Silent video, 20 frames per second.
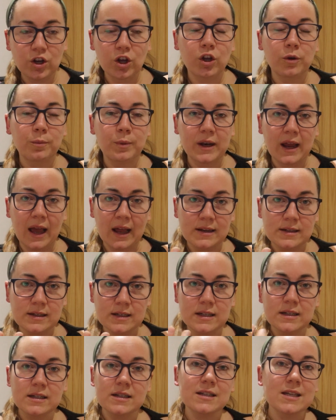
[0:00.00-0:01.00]
an
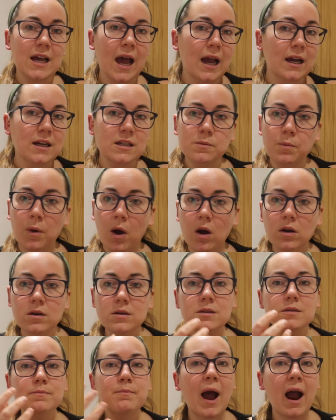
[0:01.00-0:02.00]
open-ended text
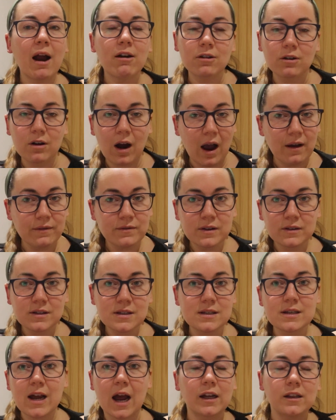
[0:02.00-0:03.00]
box paragraph
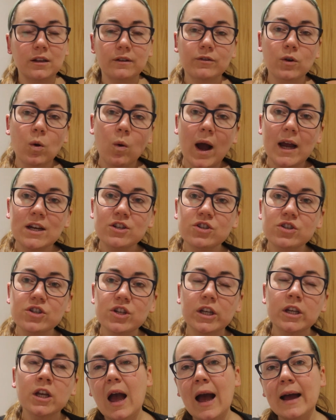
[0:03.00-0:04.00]
style of question.